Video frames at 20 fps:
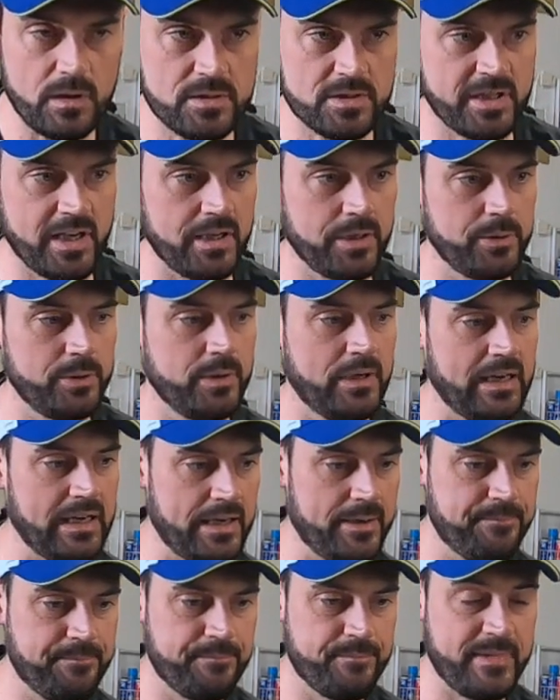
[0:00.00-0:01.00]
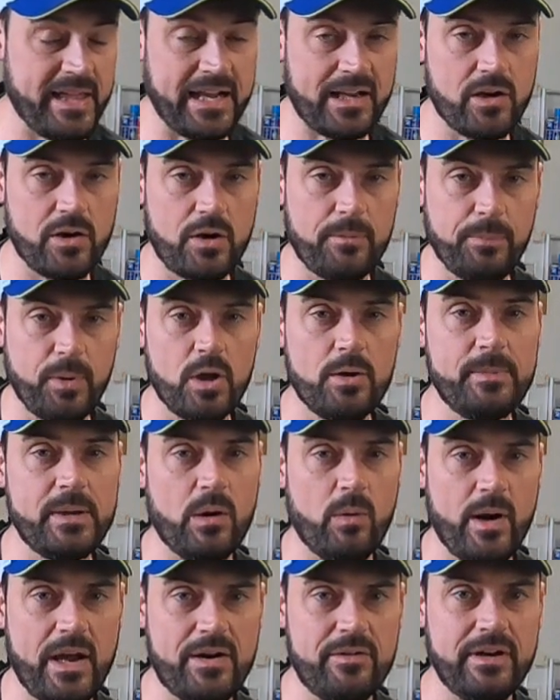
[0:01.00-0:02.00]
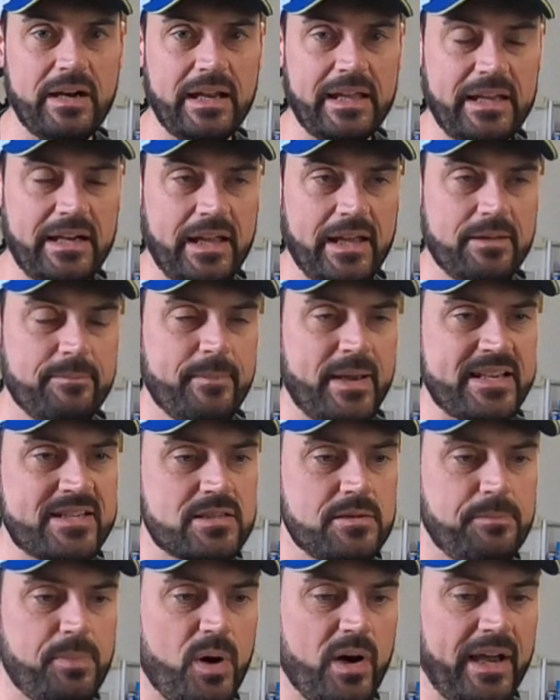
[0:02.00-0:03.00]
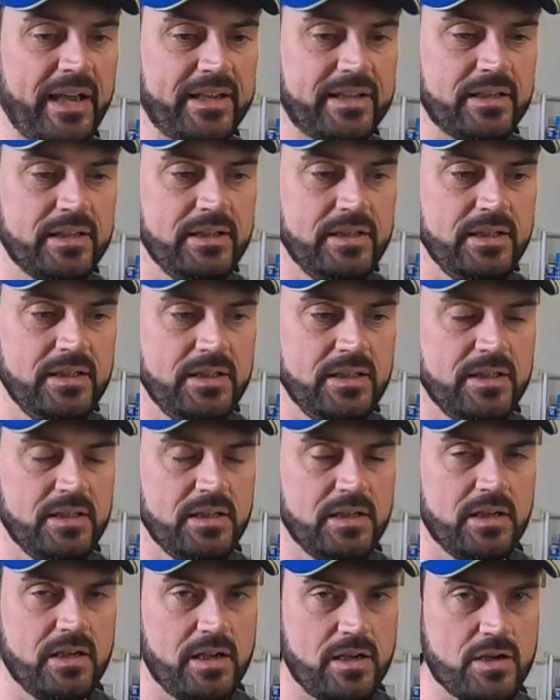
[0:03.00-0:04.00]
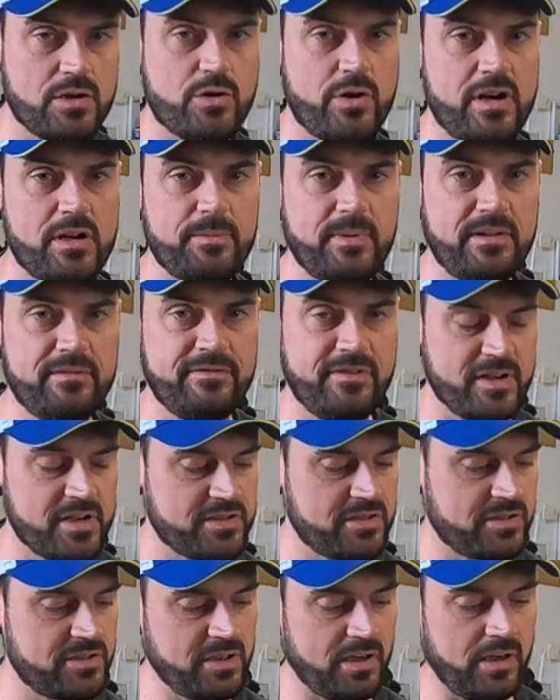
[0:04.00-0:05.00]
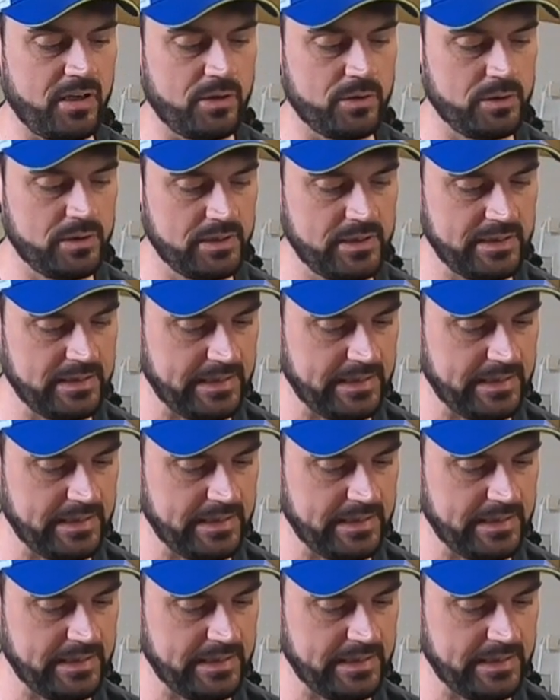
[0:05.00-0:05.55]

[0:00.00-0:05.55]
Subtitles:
So that kind of blew me away really, and it makes the bike incredibly versatile.